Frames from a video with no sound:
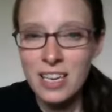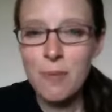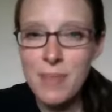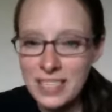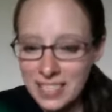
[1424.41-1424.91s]

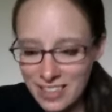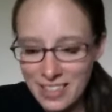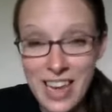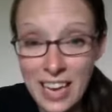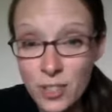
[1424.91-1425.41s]
commit to
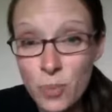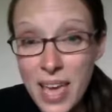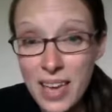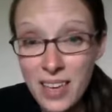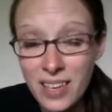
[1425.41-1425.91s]
the next
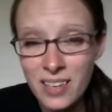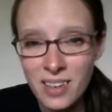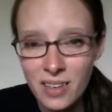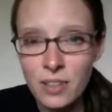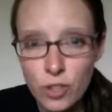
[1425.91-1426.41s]
week
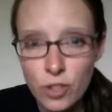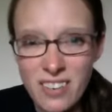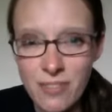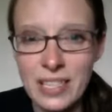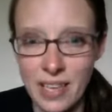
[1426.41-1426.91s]
trying
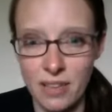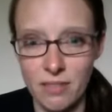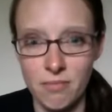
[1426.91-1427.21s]
to fix it.